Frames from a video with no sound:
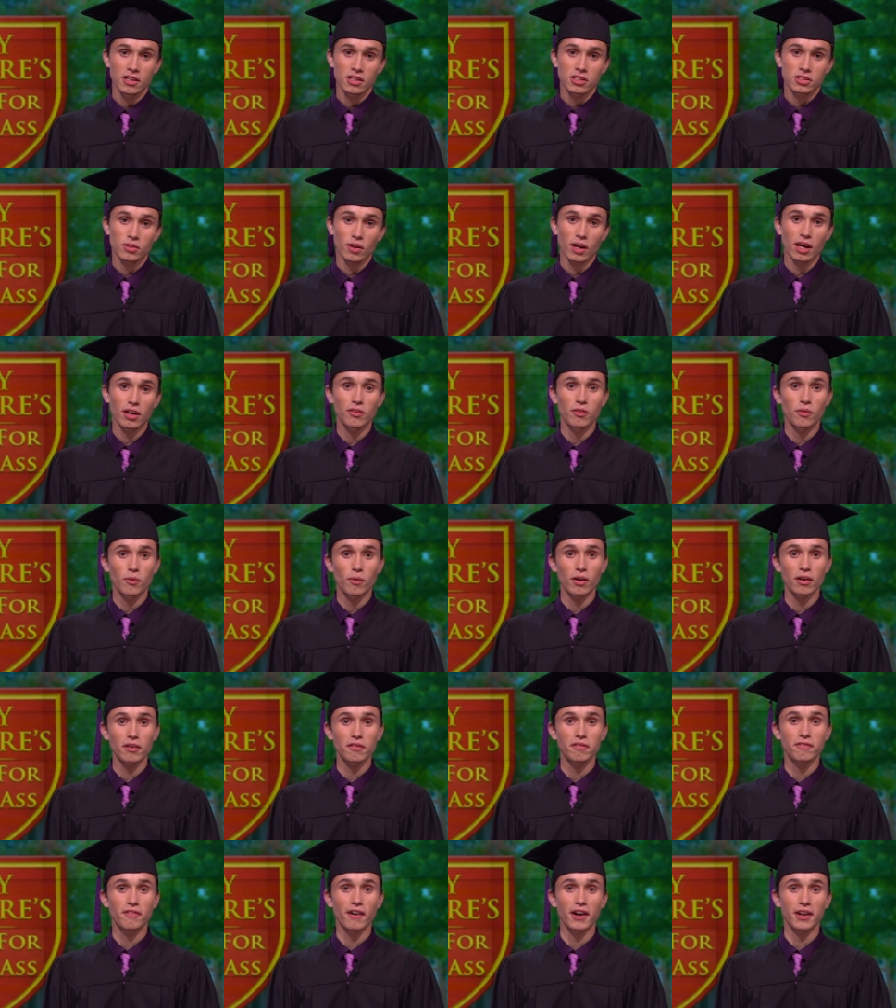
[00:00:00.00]
So I have
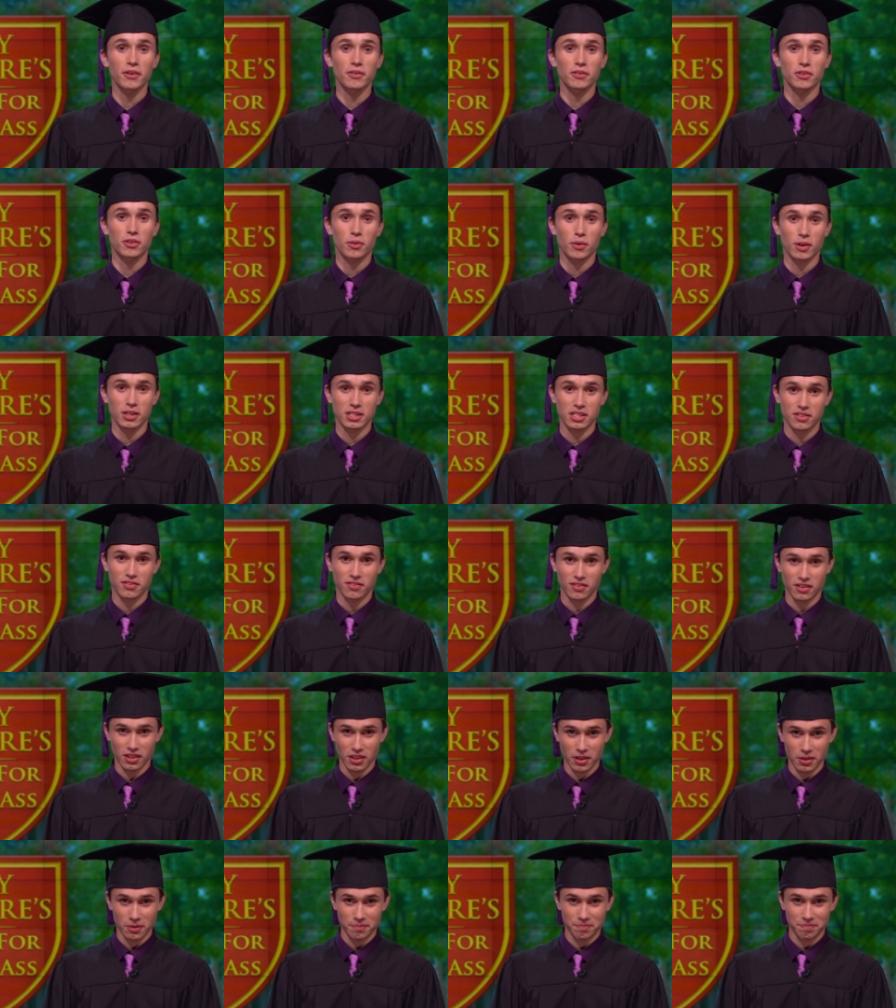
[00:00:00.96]
one final request for
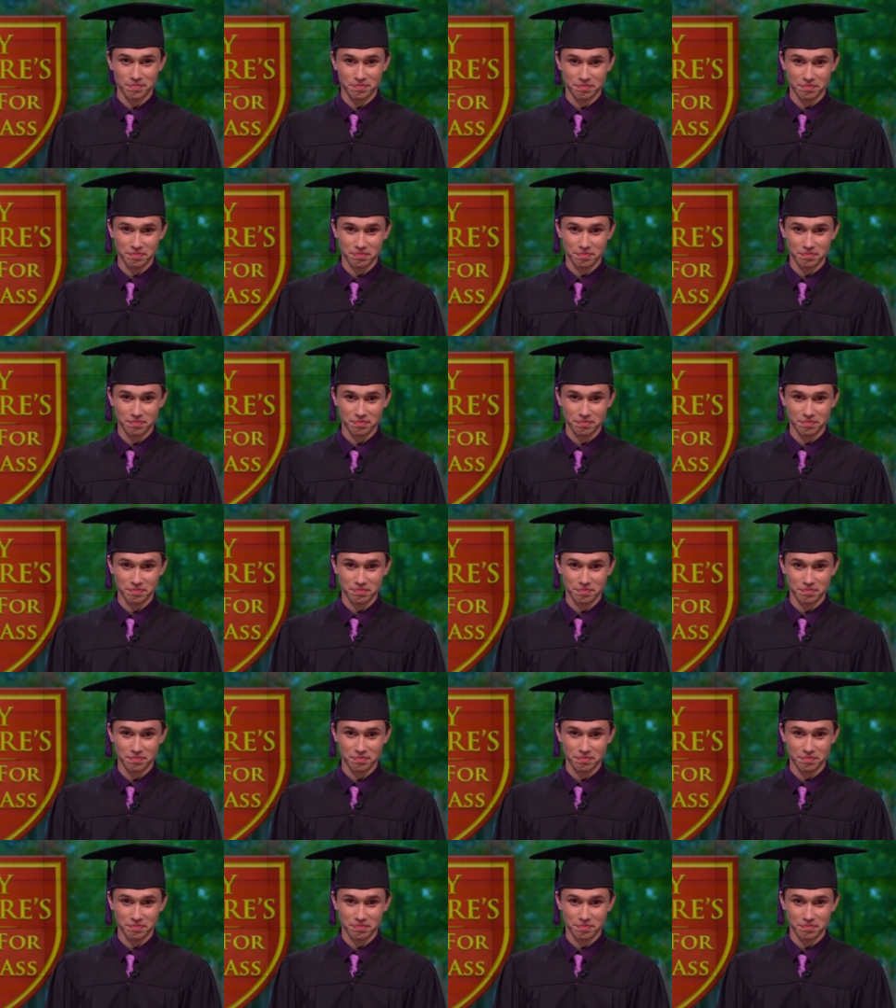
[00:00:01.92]
you.